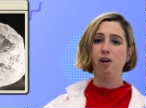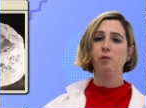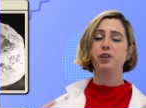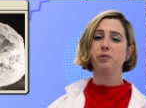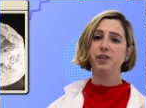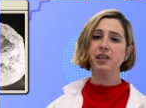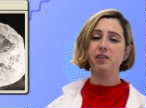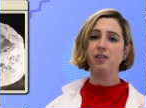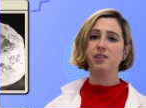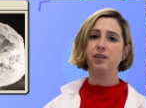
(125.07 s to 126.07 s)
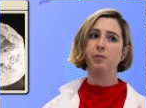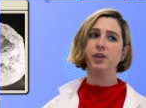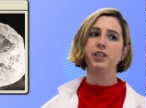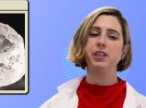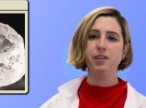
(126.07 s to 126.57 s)
which are materials that are
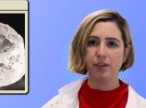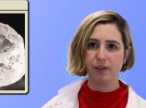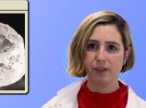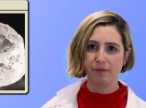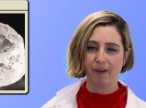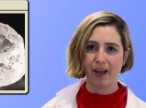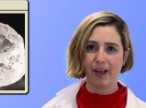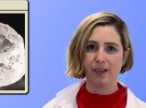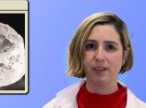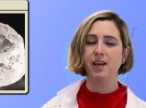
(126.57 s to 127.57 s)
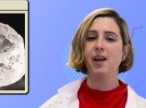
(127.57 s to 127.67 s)
much easier to find